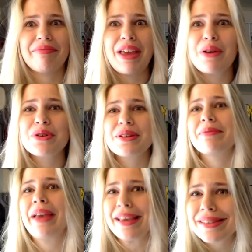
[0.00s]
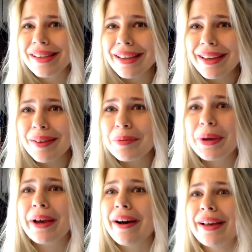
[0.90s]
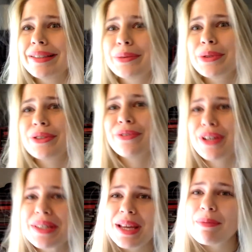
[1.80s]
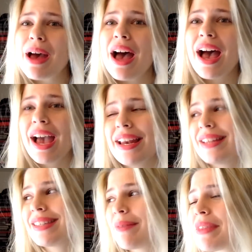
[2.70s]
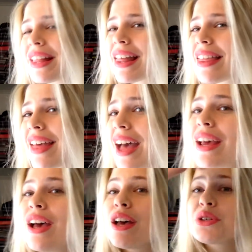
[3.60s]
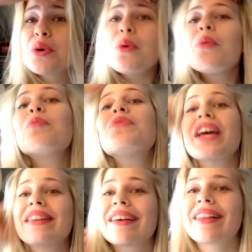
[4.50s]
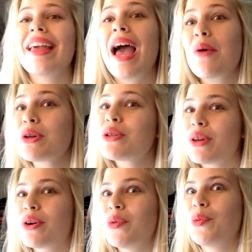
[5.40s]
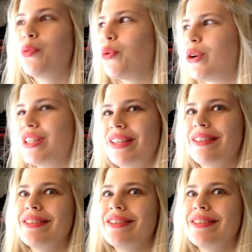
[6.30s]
it was amazing because it was the first time I did something like that. So technically I went to the woods and